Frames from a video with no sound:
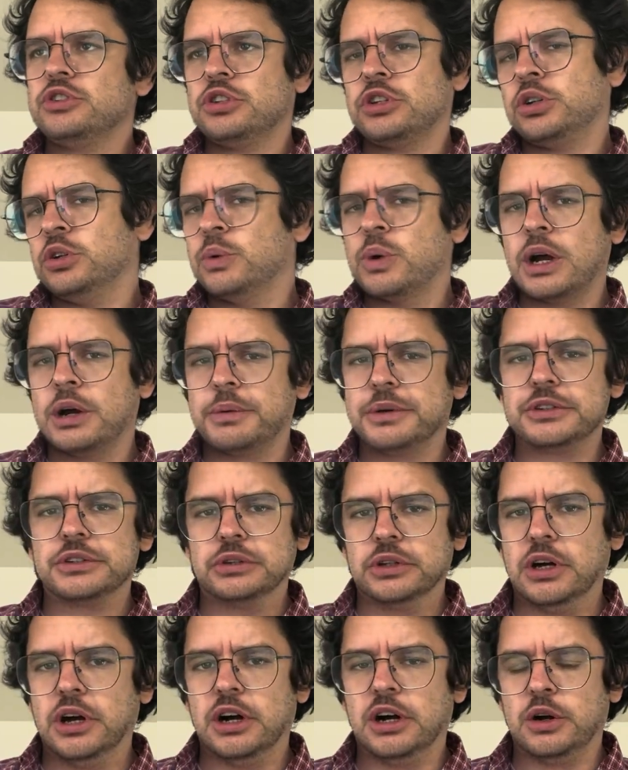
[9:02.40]
2 hours
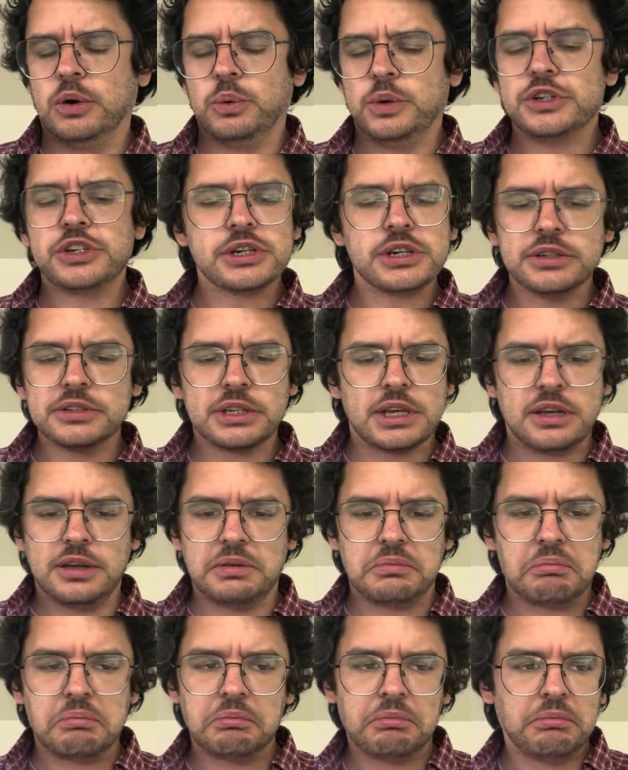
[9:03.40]
long, which
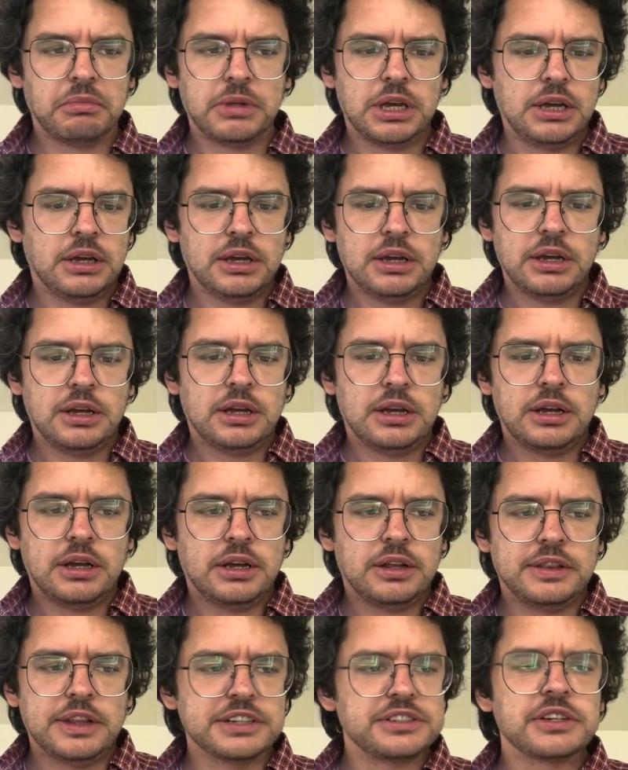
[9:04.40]

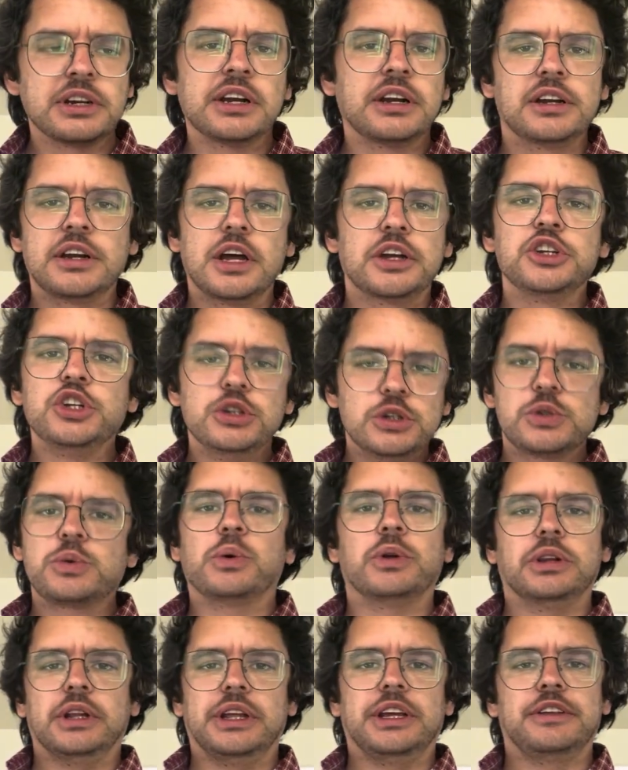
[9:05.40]
that's not an
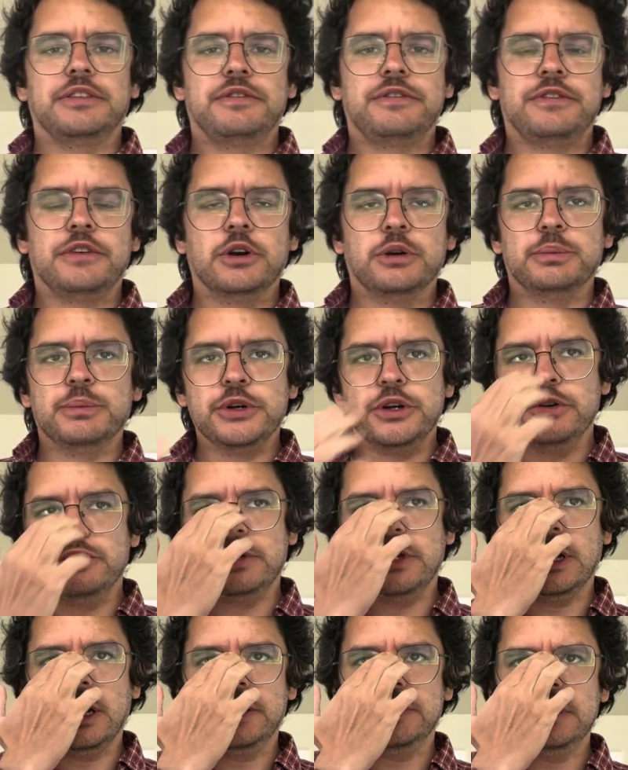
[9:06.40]
unusual length for a
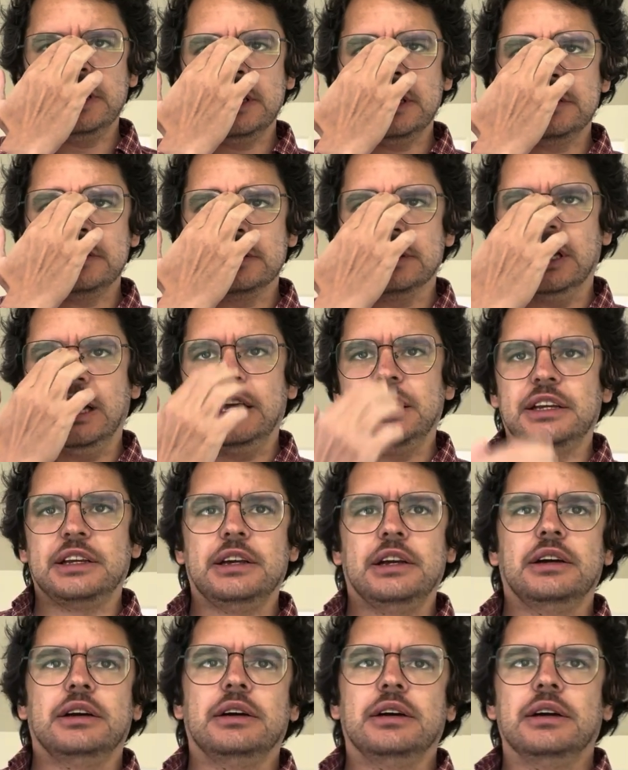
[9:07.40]
movie. I think it's like
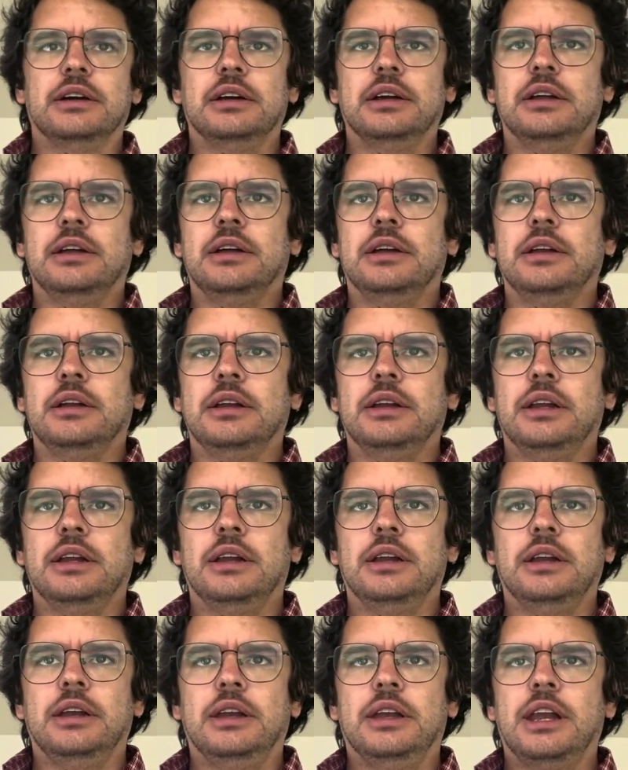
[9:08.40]

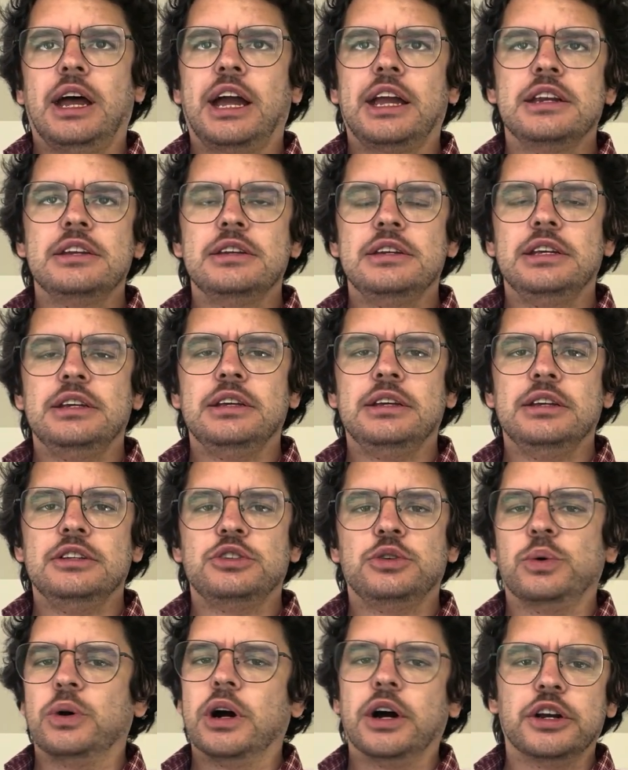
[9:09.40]
90
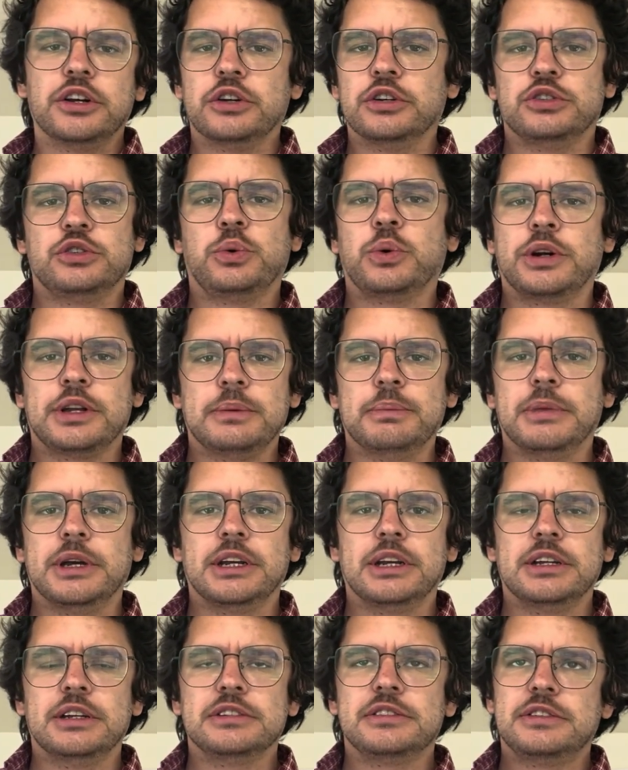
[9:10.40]
to 120
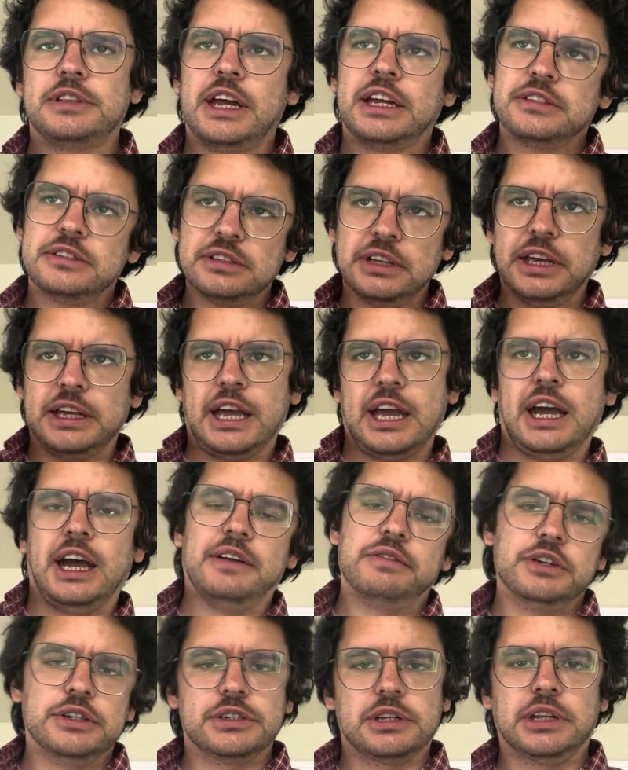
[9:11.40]
minutes. That's like
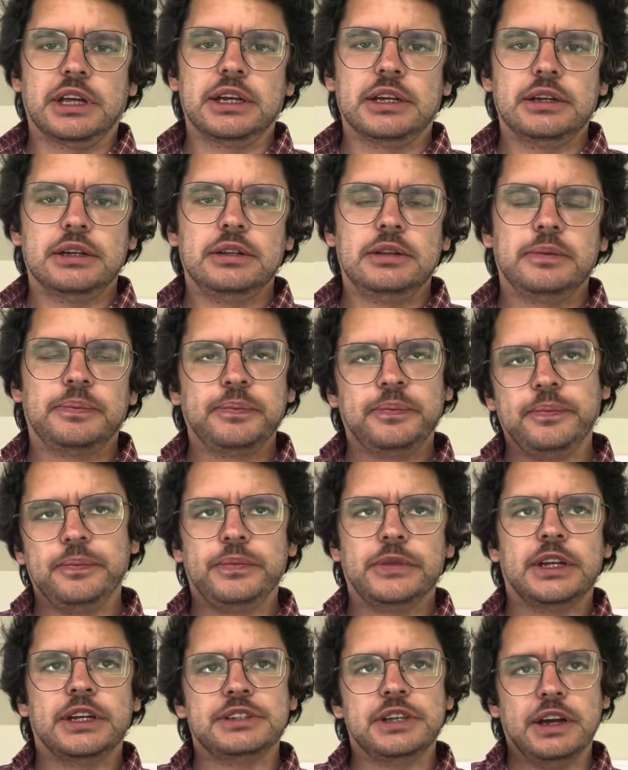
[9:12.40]
average length.
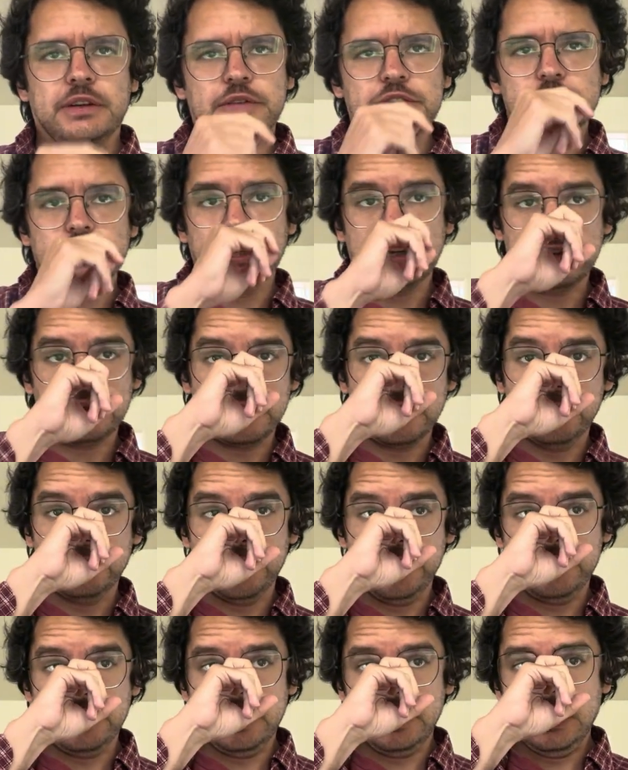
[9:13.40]
That's average length for a
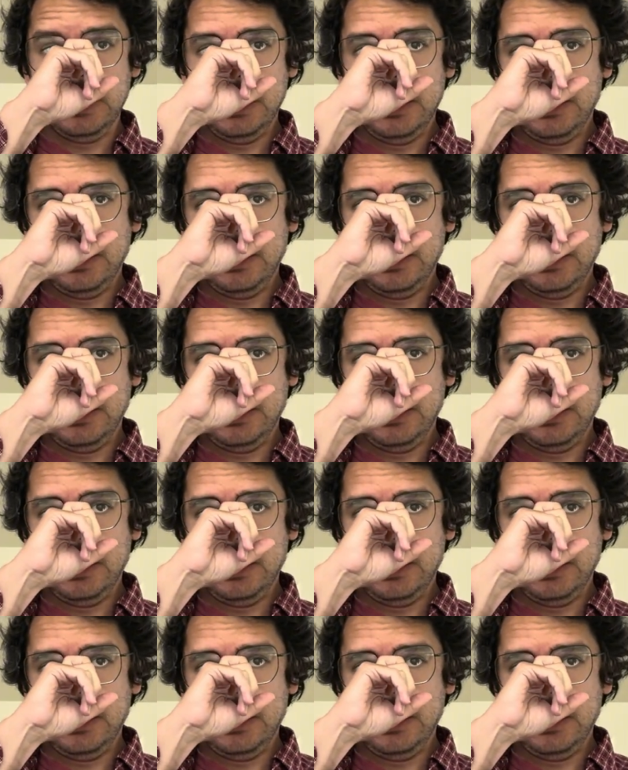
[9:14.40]
movie.